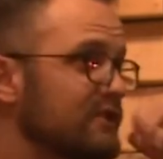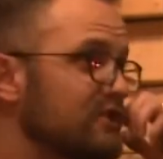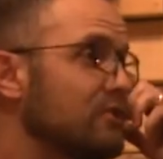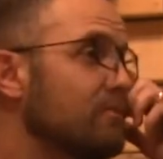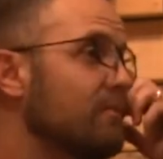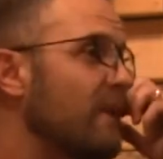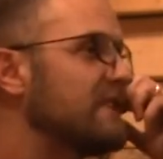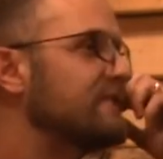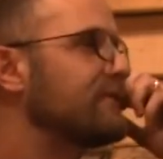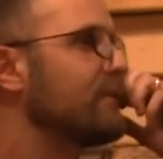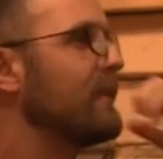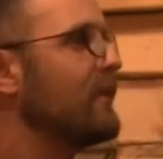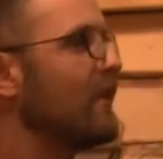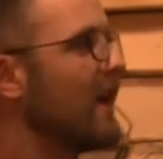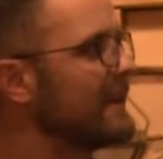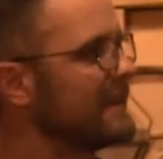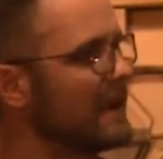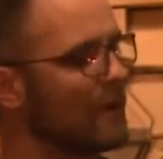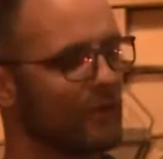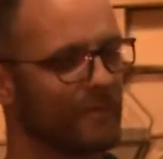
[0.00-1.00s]
too much for me
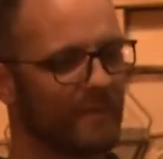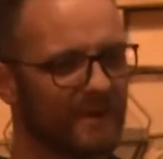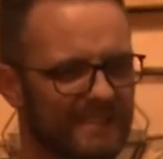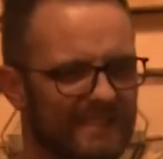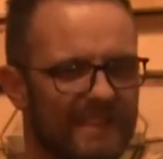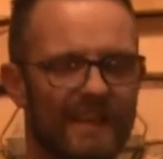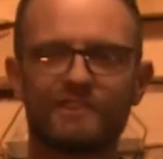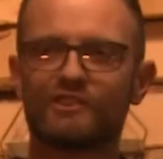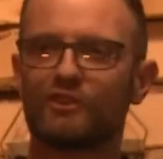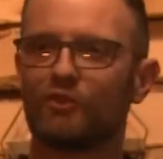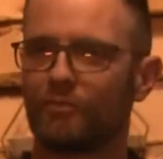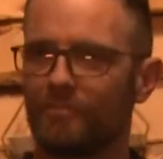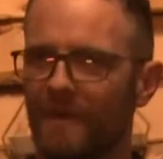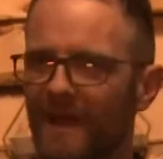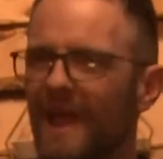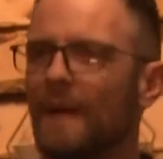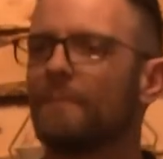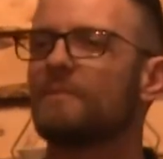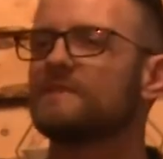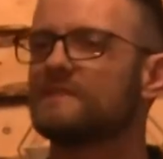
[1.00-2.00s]
right now with my schedule, with my
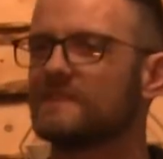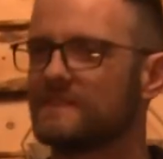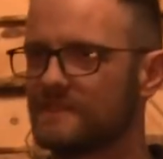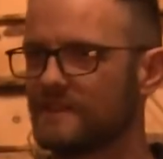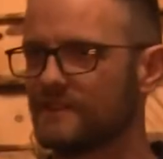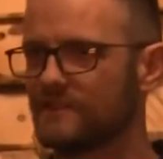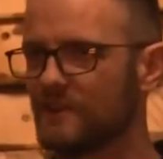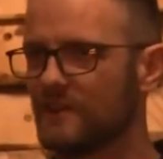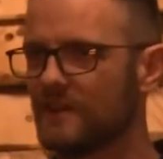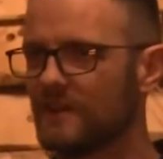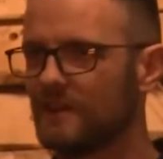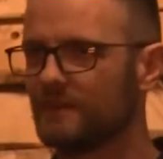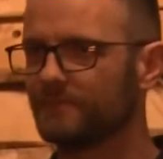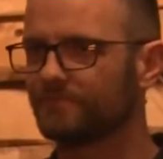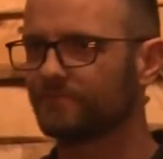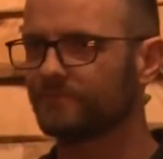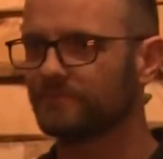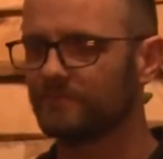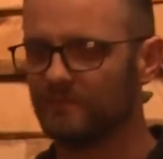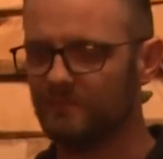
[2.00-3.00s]
habits, etc.
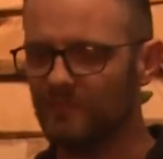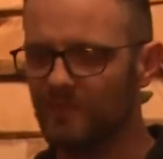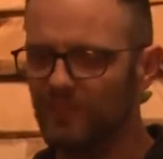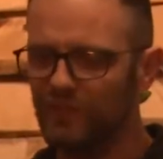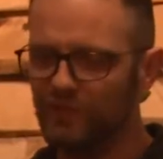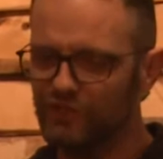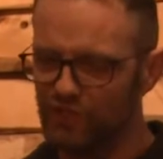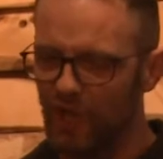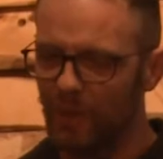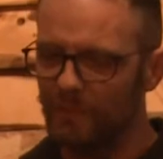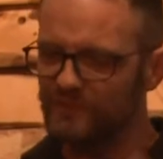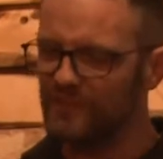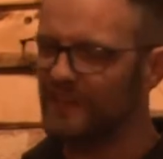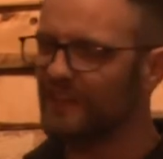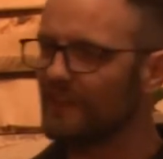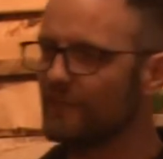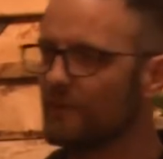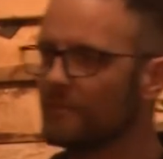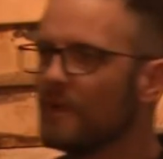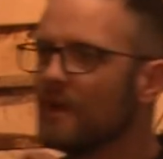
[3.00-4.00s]
So I'm just going
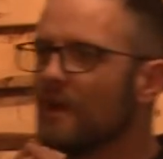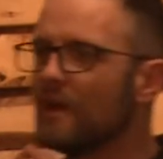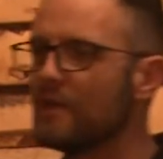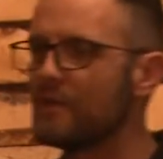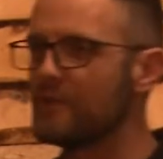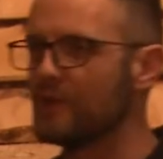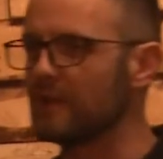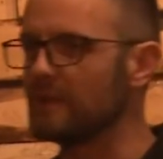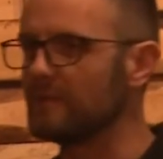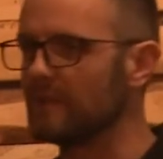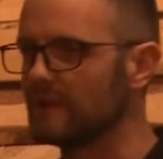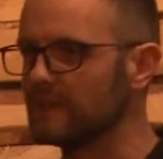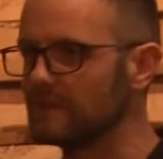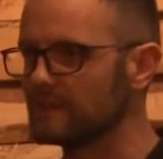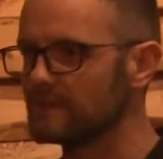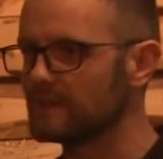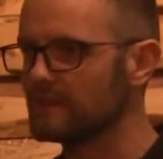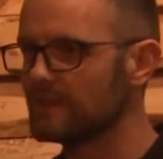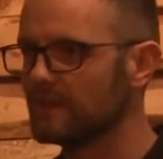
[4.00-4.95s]
to give him 30 minutes.